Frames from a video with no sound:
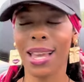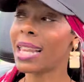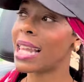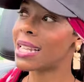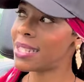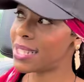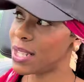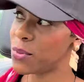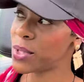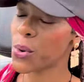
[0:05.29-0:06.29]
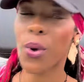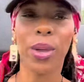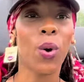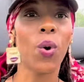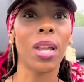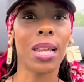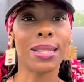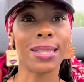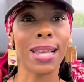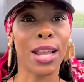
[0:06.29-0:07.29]
let's see what's going on
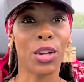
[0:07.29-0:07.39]
inside